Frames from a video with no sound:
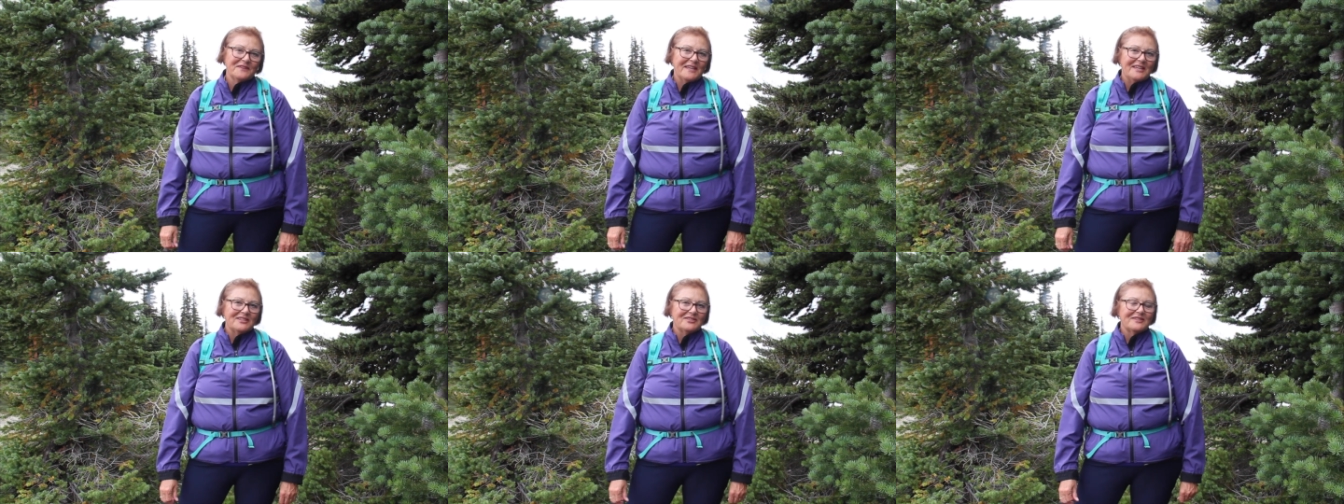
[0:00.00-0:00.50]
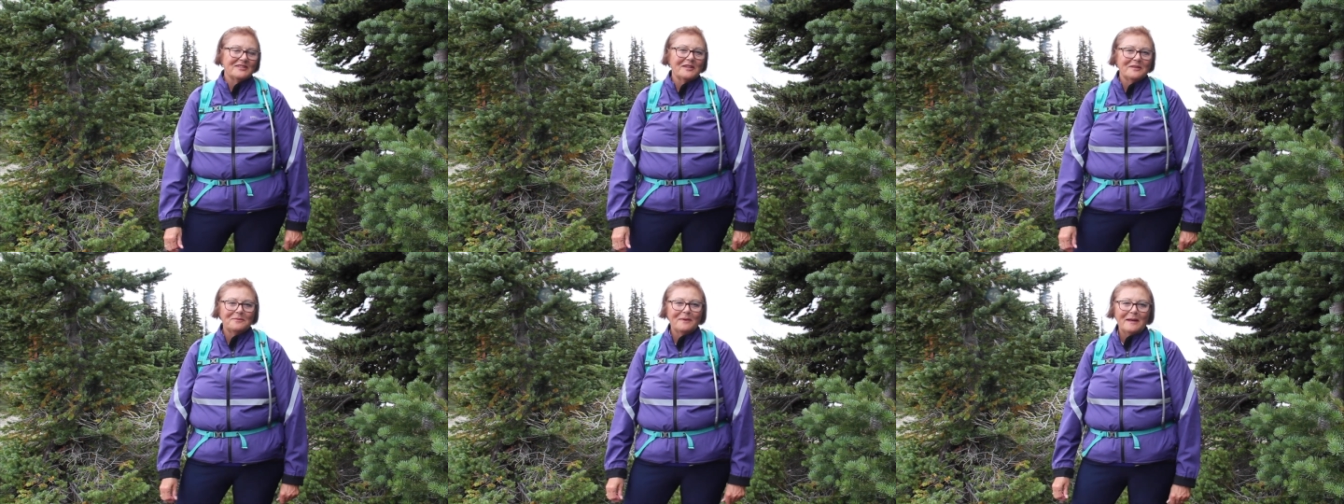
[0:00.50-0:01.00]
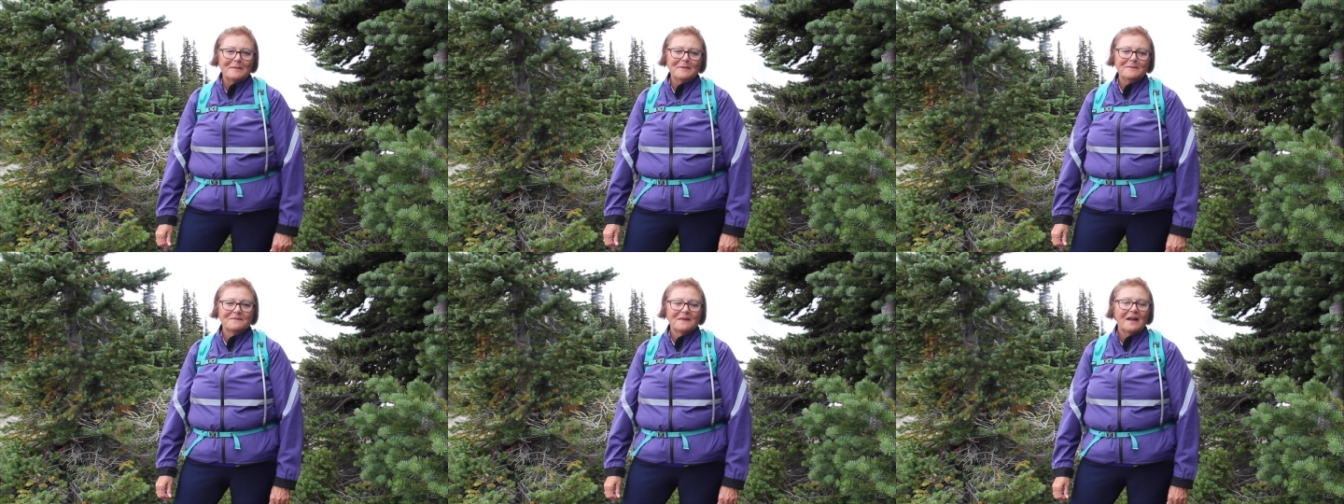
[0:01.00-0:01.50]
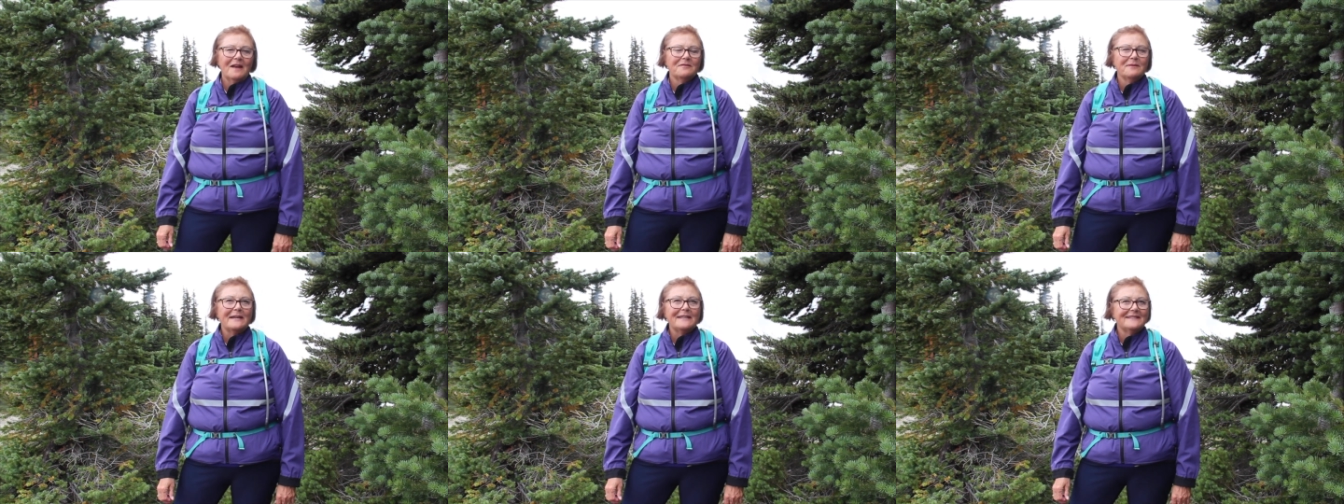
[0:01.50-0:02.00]
Vacations on the web. I
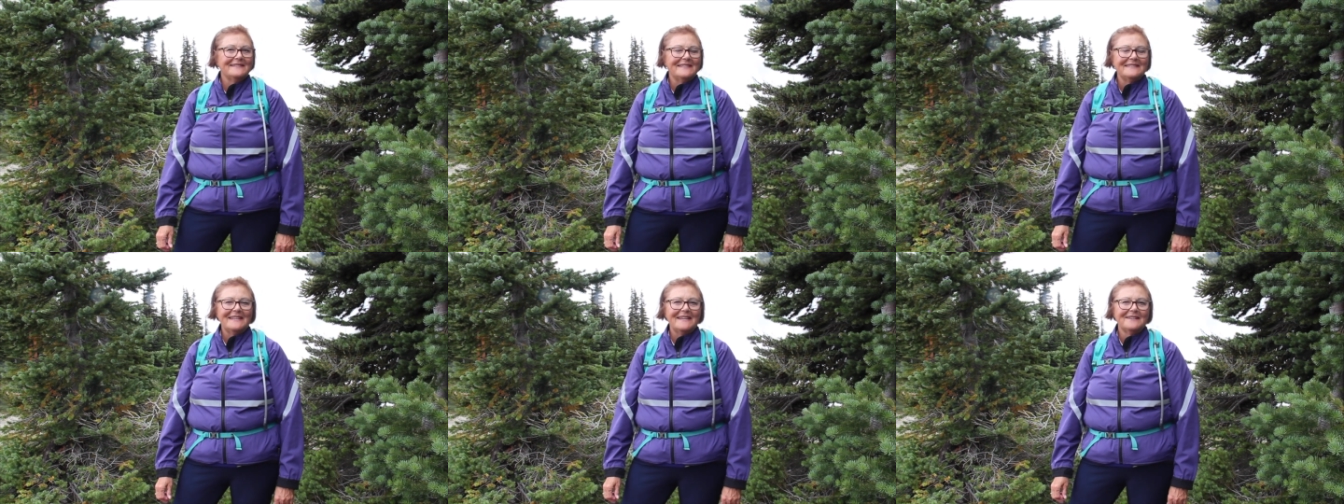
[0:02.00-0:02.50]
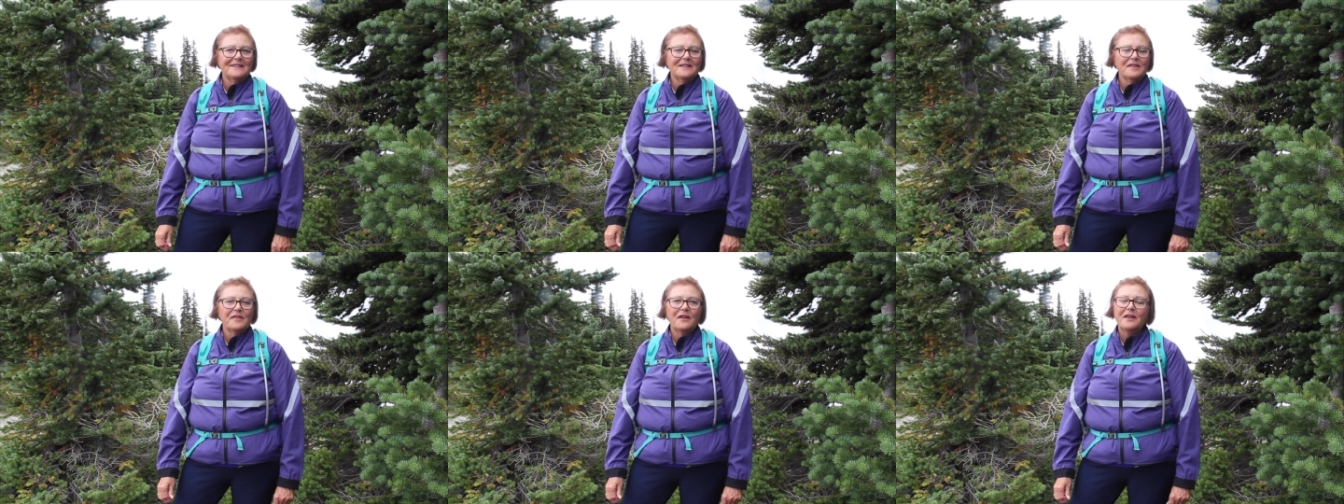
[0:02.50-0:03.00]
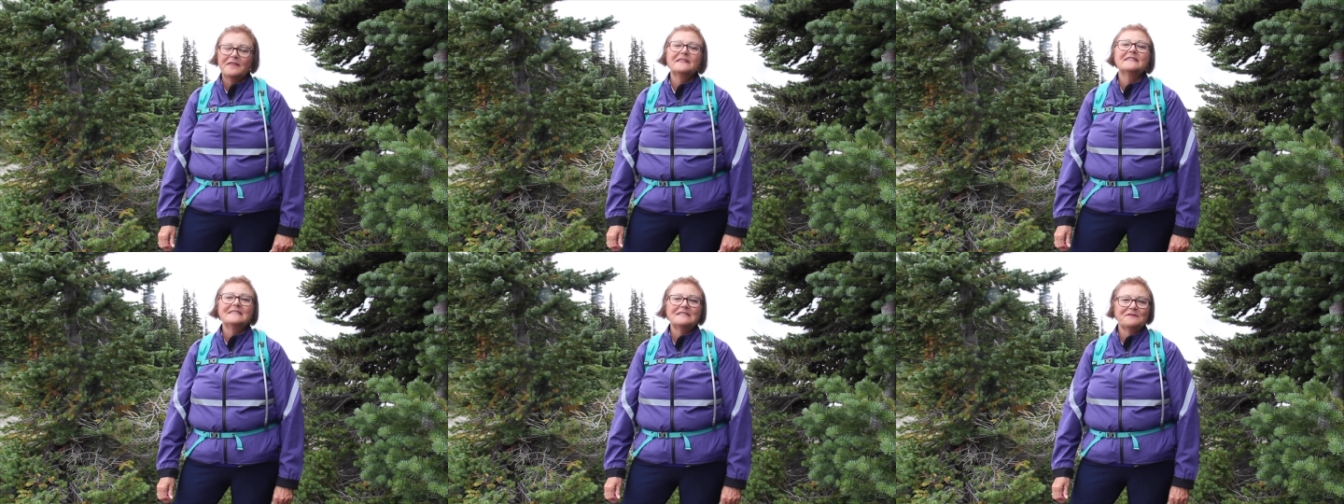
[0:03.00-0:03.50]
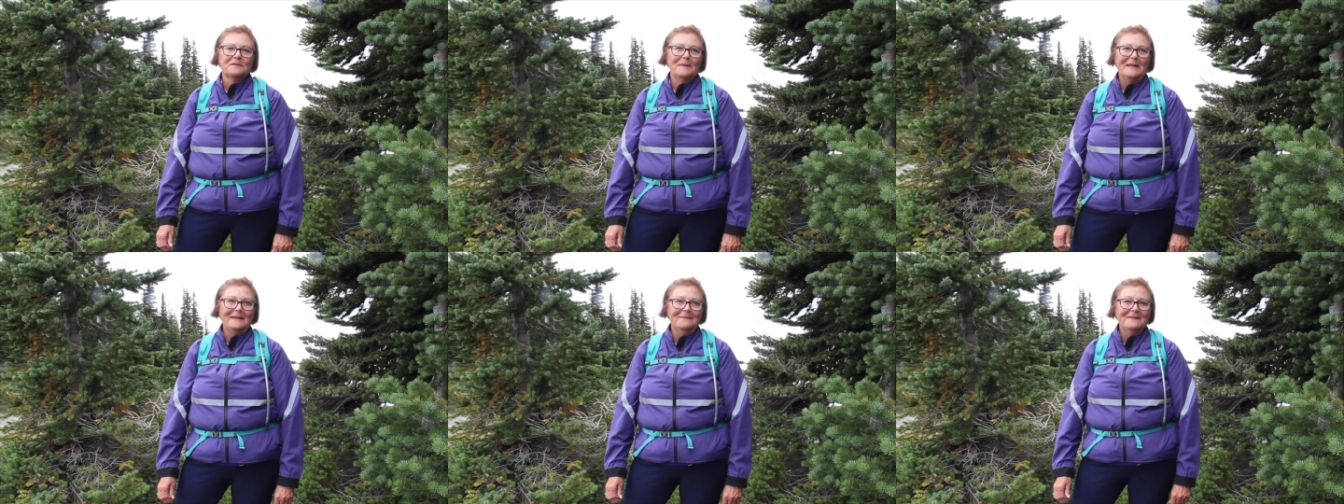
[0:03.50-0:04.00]
read it in detail and thought this is for me.